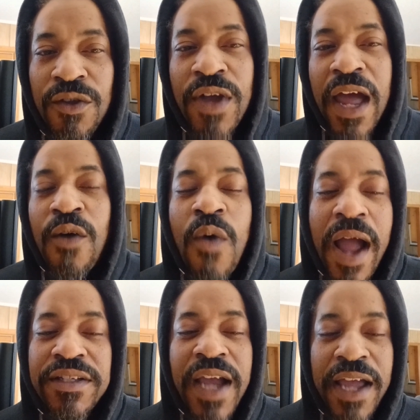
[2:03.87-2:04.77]
You gotta
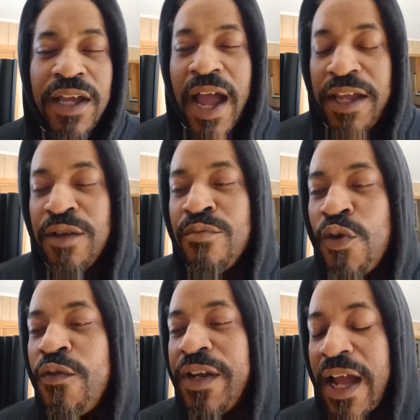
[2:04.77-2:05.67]
watch how you how you're
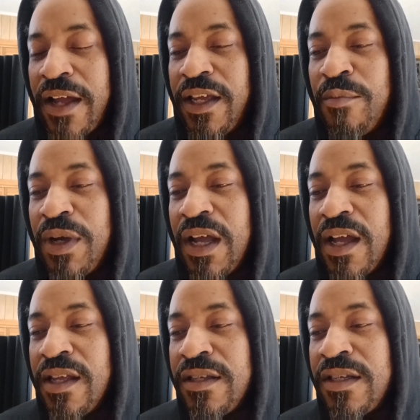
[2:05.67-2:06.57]
moving out here
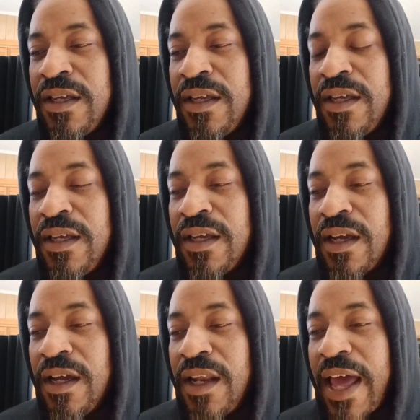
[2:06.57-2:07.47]
because
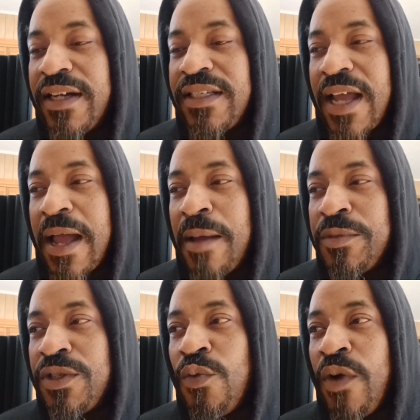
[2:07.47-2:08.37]
a lot of
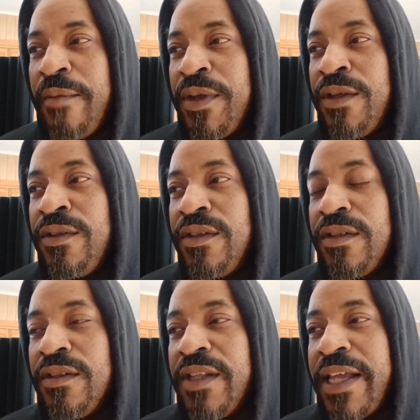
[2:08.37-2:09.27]
times the women
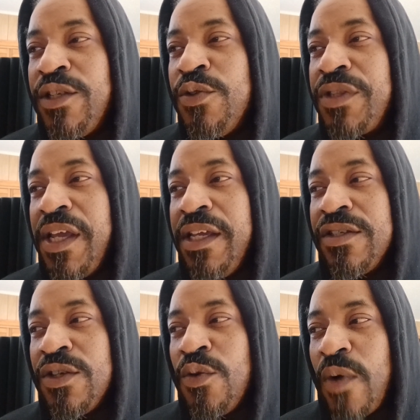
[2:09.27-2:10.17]
they do
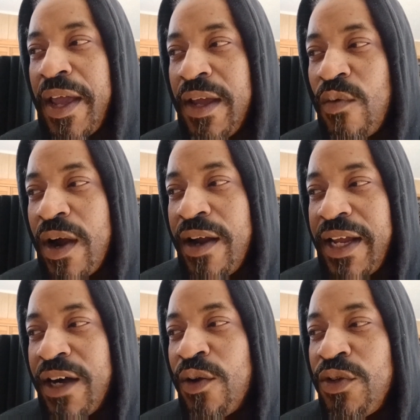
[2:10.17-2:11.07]
things in a way where
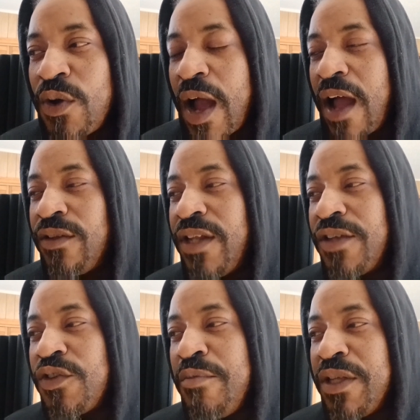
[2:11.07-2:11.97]
they don't know how
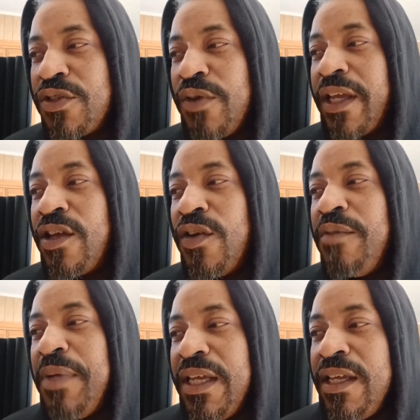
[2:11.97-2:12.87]
detrimental it
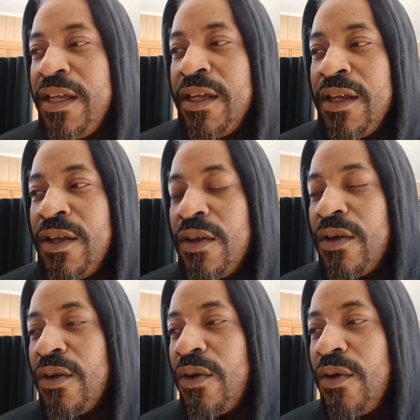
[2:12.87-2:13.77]
could be,
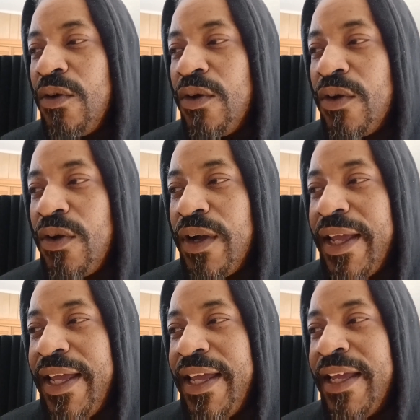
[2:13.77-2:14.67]

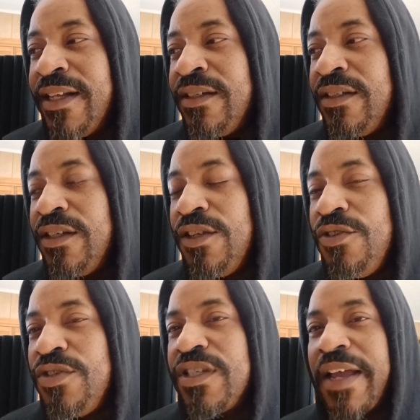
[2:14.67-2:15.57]
and
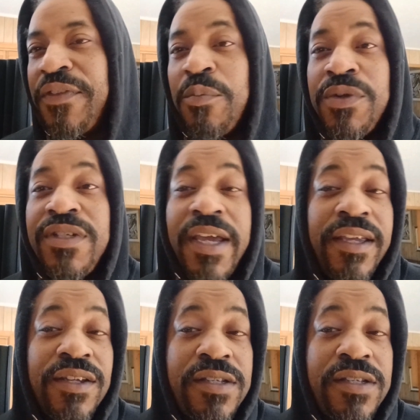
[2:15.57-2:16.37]
you just have to protect